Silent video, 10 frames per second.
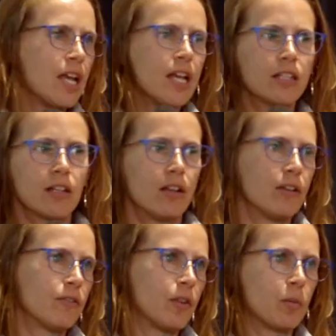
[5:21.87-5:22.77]
it's all
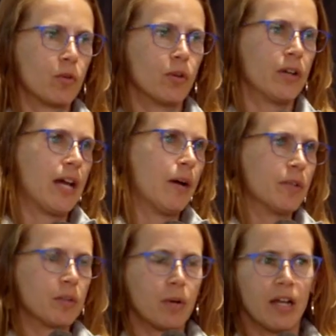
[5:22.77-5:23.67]
over the board. How
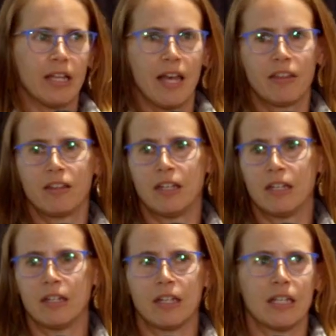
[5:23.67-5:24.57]
much
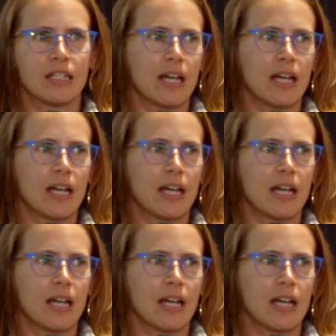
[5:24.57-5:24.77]
polyethylene it is,